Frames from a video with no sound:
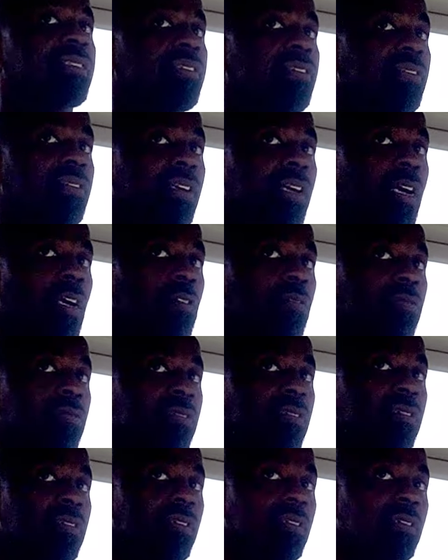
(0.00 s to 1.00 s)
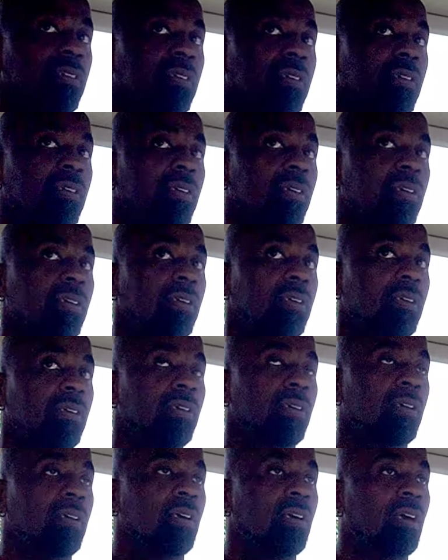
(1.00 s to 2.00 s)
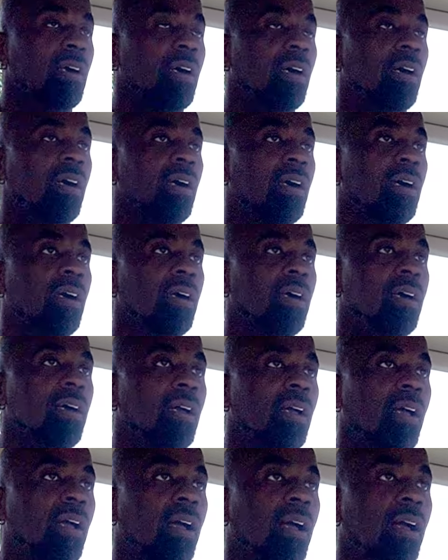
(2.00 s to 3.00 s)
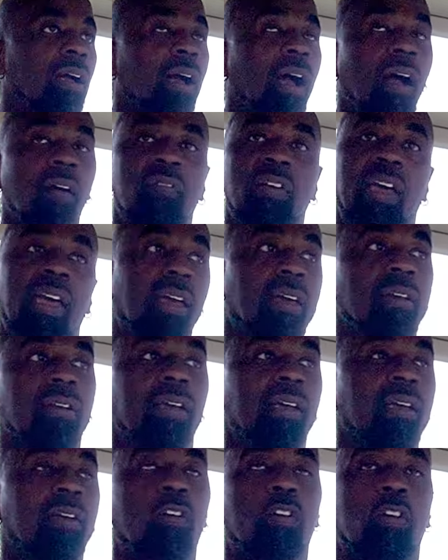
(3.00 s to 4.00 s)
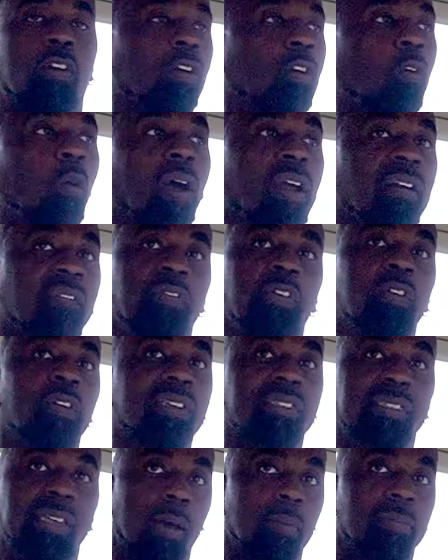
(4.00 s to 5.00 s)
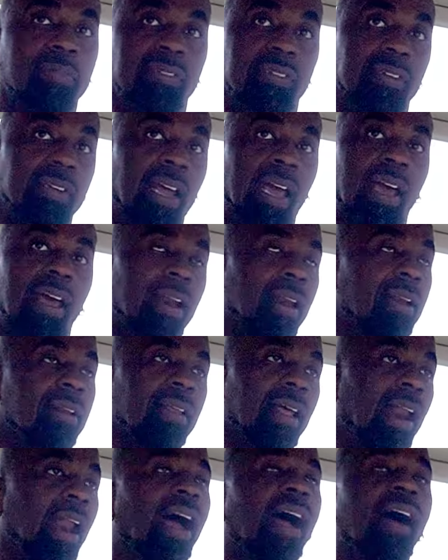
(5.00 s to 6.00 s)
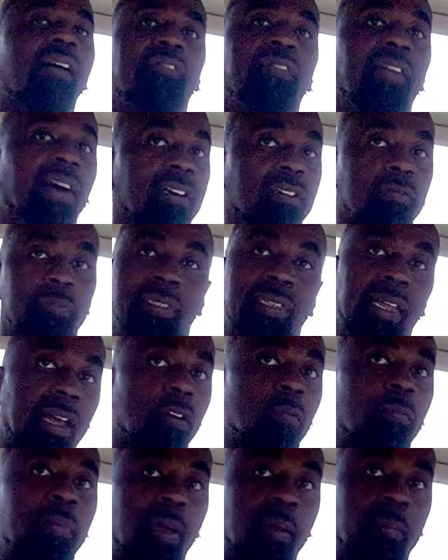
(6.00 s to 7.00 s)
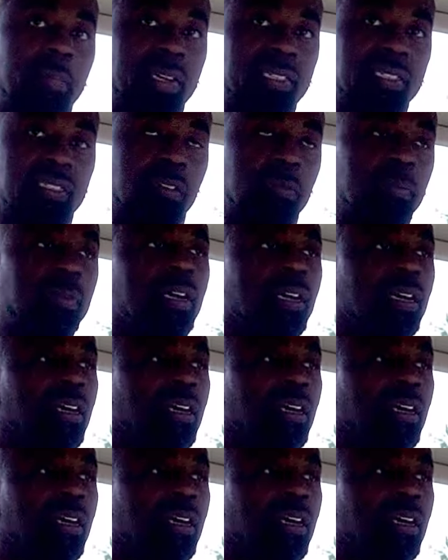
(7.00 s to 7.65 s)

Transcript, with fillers: to the coach. Uh, I've had quite a few examples of that that I have fighters that they don't pay attention.